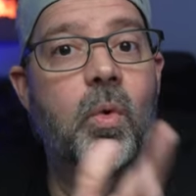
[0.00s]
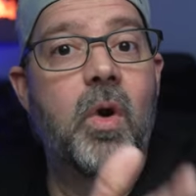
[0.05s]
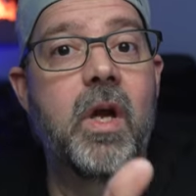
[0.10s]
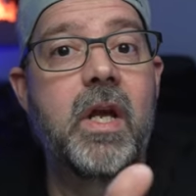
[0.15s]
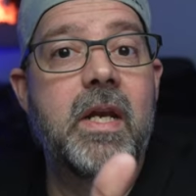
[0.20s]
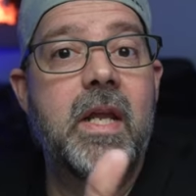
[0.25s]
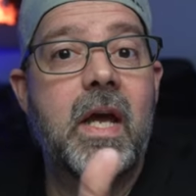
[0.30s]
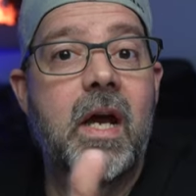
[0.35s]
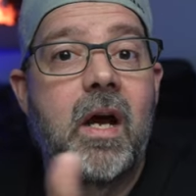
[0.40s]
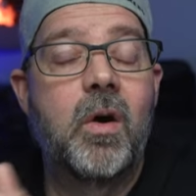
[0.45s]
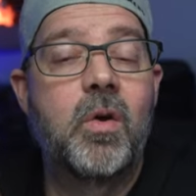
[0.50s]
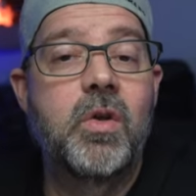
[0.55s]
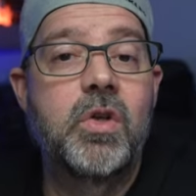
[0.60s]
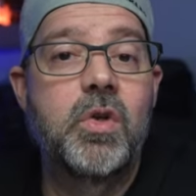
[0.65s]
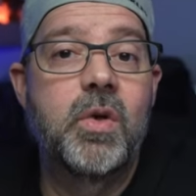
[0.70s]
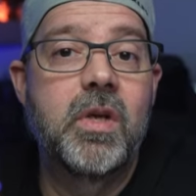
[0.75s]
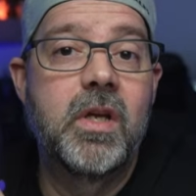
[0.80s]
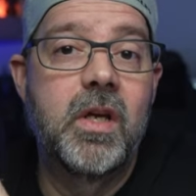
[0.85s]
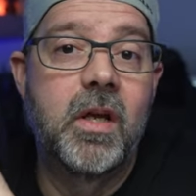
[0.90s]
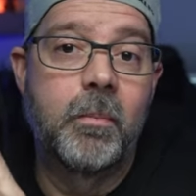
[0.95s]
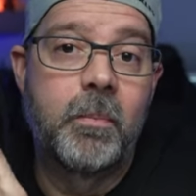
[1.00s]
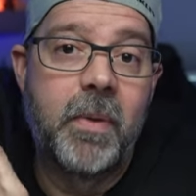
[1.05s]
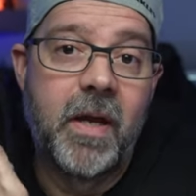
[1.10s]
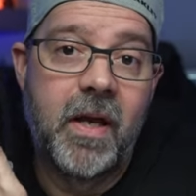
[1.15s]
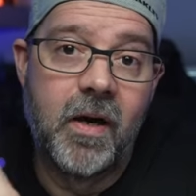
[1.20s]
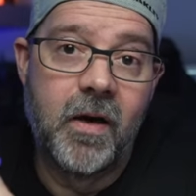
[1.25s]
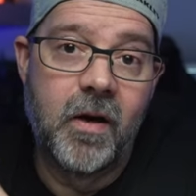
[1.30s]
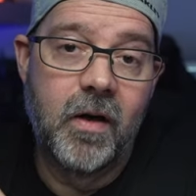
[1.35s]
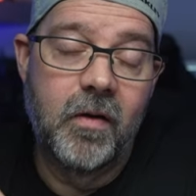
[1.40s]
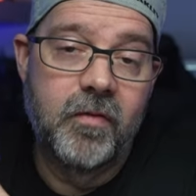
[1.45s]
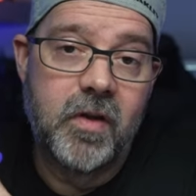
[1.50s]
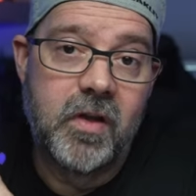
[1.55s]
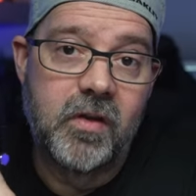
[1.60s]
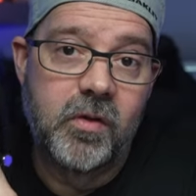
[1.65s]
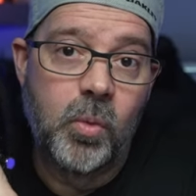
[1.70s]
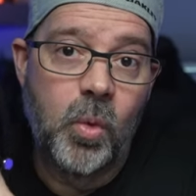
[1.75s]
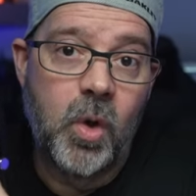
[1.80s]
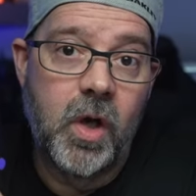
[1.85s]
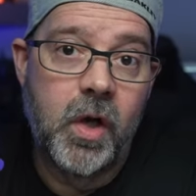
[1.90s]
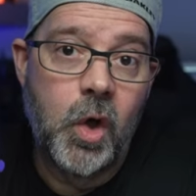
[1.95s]
Right now, you can get a pair of
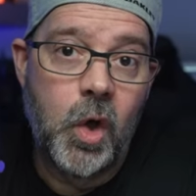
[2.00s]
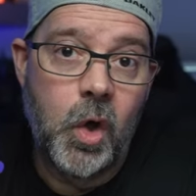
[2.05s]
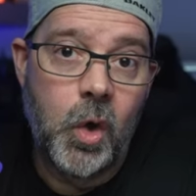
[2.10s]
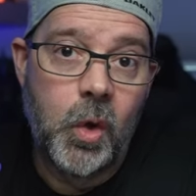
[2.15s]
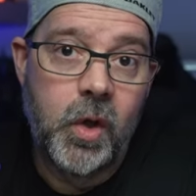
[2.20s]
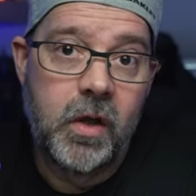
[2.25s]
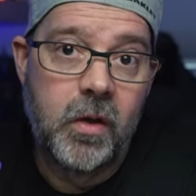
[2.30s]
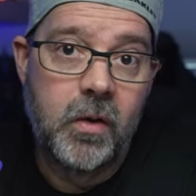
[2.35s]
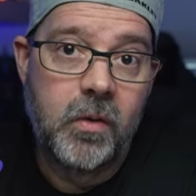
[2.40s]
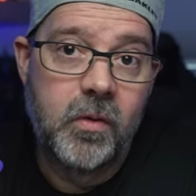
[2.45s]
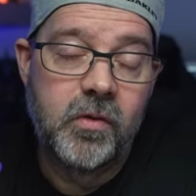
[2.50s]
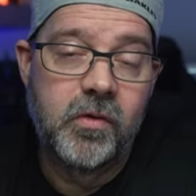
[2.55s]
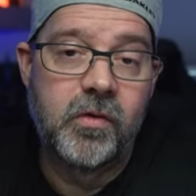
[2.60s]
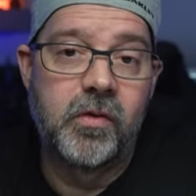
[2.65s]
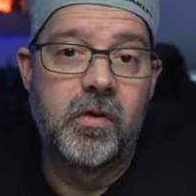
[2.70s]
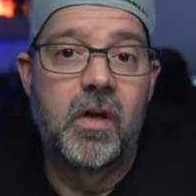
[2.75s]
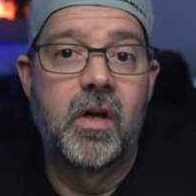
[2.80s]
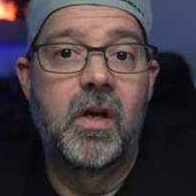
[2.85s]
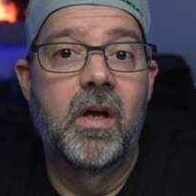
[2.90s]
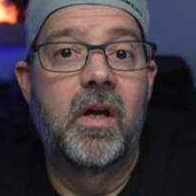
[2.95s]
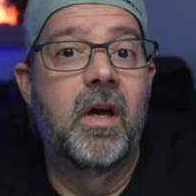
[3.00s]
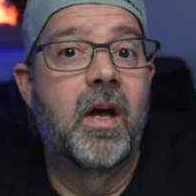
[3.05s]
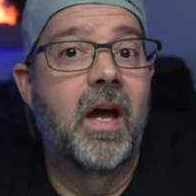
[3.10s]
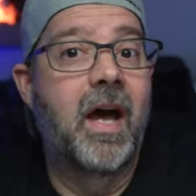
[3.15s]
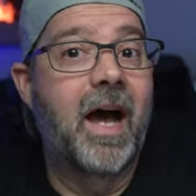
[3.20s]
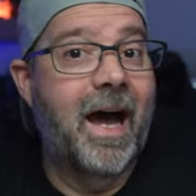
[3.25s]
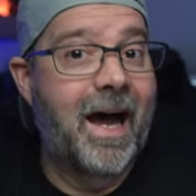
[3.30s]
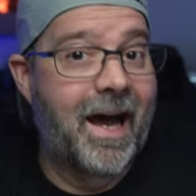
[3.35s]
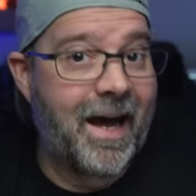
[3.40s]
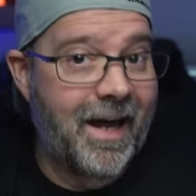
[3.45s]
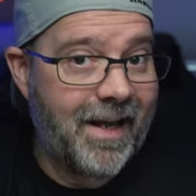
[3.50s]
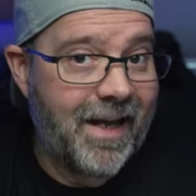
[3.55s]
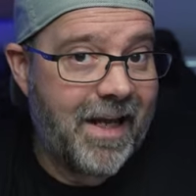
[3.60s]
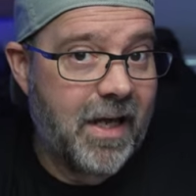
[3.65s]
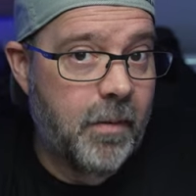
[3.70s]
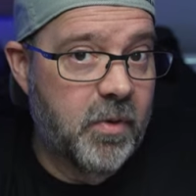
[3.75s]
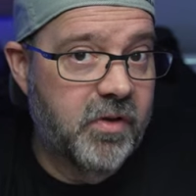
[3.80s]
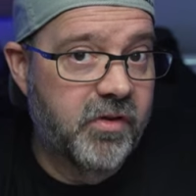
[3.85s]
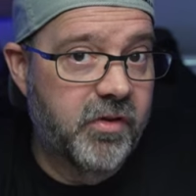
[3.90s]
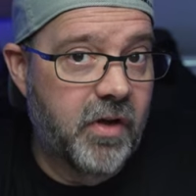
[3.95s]
these OneOdios on
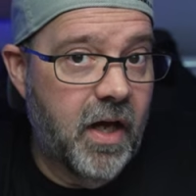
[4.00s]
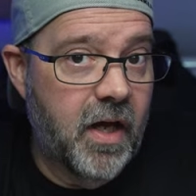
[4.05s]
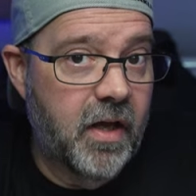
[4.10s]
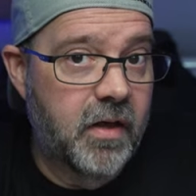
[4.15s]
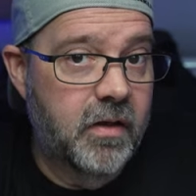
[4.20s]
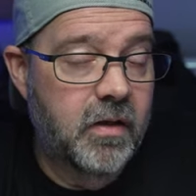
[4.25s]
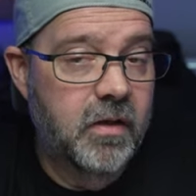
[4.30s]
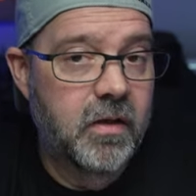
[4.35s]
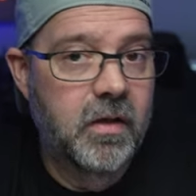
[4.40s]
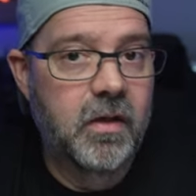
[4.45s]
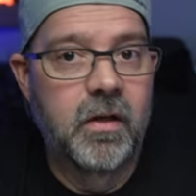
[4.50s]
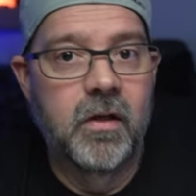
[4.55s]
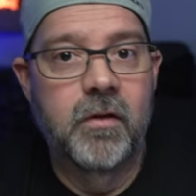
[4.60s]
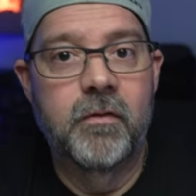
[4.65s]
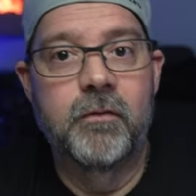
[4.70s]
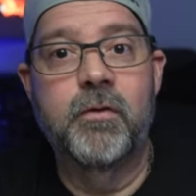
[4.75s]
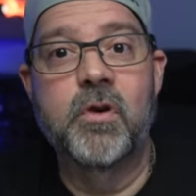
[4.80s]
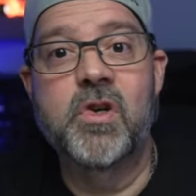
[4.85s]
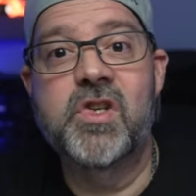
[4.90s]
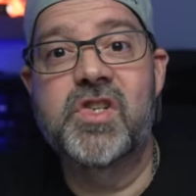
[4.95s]
Amazon for